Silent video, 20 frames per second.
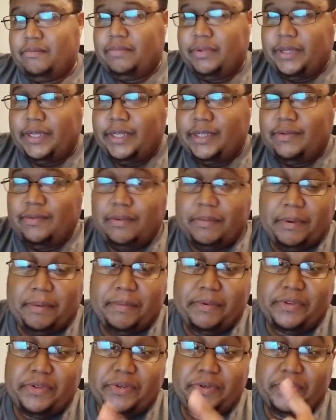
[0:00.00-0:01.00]
Please
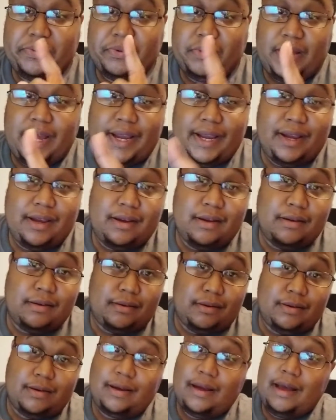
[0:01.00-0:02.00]
remember to like,
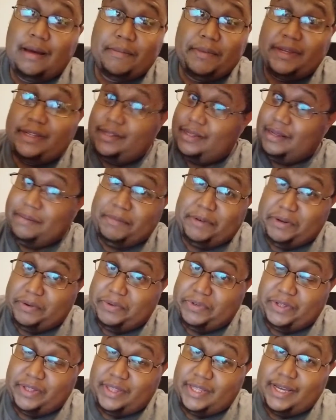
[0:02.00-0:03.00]
comment, let me know
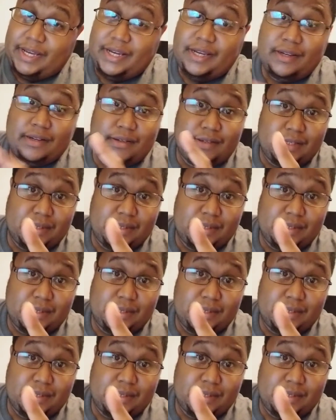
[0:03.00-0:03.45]
what you think.